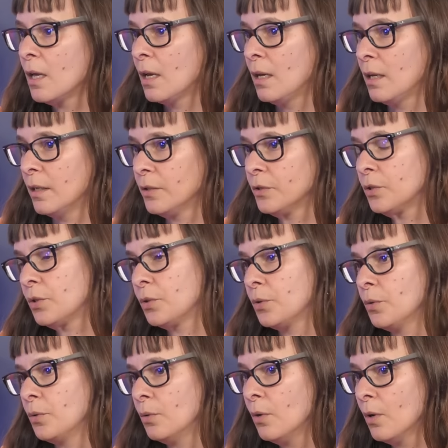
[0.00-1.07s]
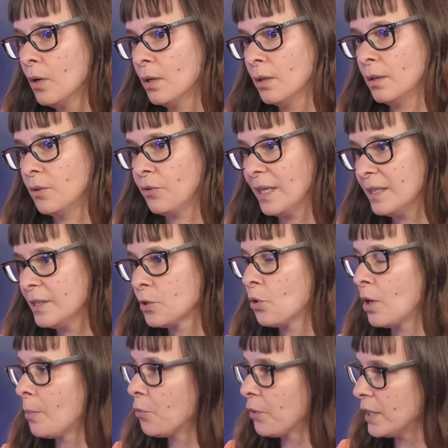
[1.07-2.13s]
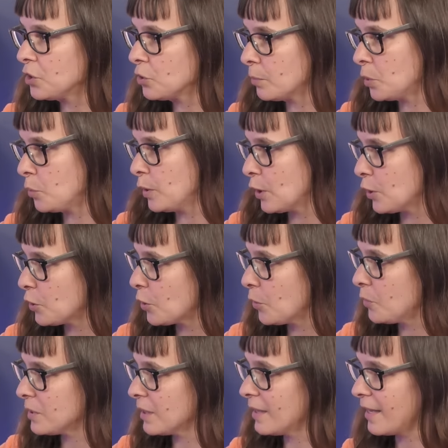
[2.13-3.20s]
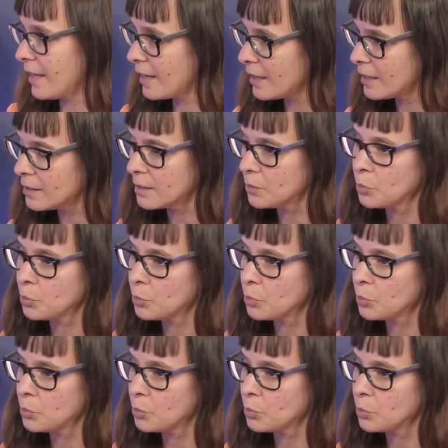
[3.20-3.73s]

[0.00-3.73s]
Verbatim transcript: learns to create this collaboration between the toes and the hand,